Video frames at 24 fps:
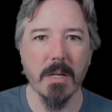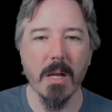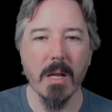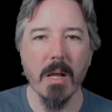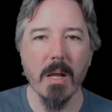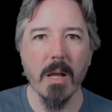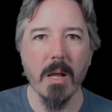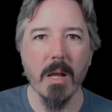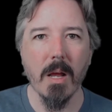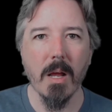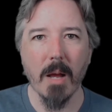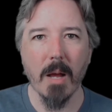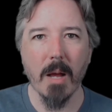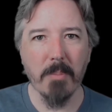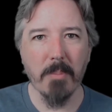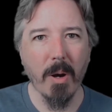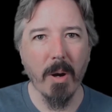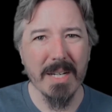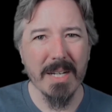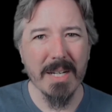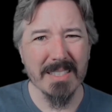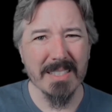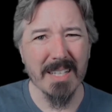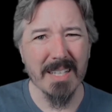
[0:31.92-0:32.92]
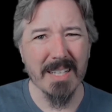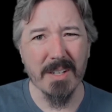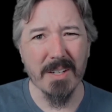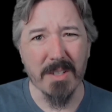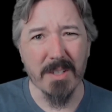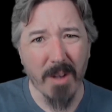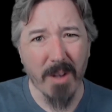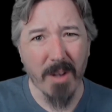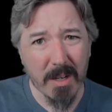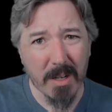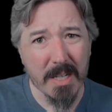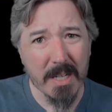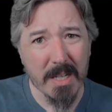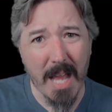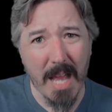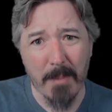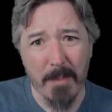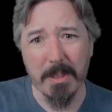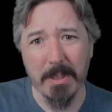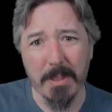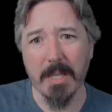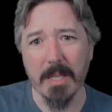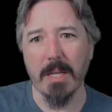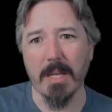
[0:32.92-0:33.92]
A pod is not an
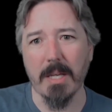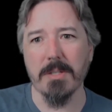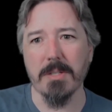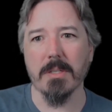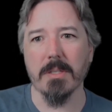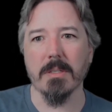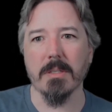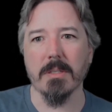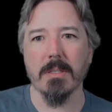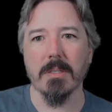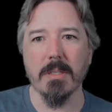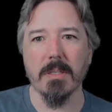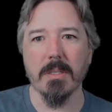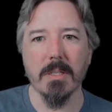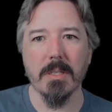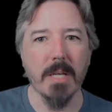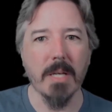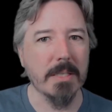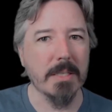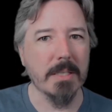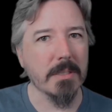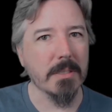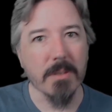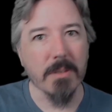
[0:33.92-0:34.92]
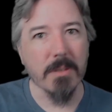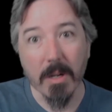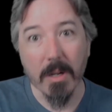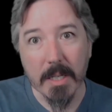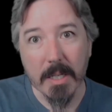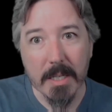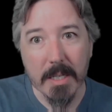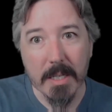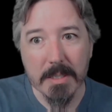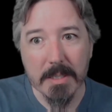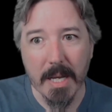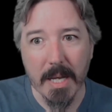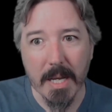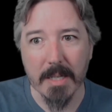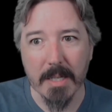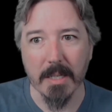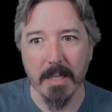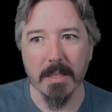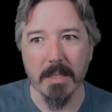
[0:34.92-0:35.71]
application. It's not a container.